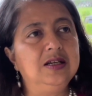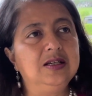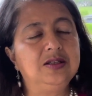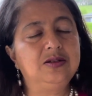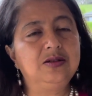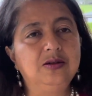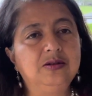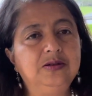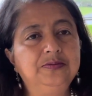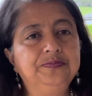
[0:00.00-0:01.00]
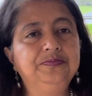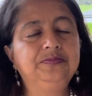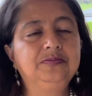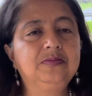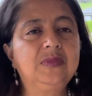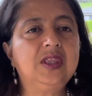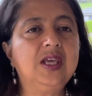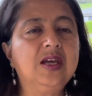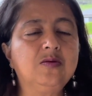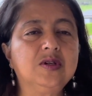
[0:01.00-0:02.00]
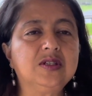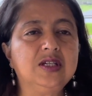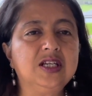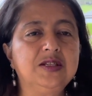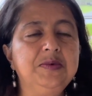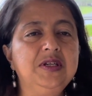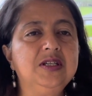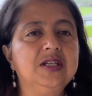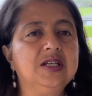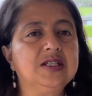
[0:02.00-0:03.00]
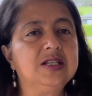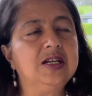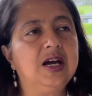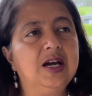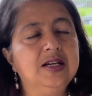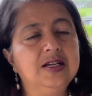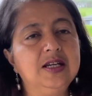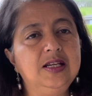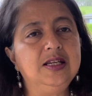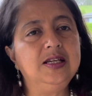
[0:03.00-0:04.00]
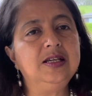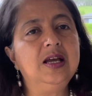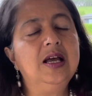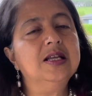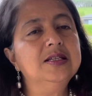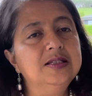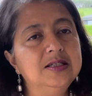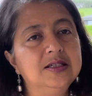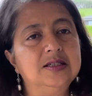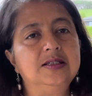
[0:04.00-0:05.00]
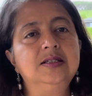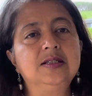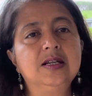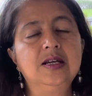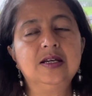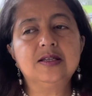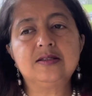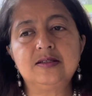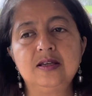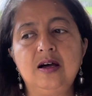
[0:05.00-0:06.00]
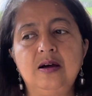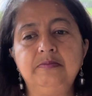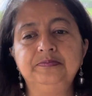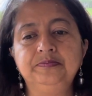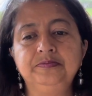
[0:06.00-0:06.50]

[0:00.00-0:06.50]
So that was an experience, and I really learned some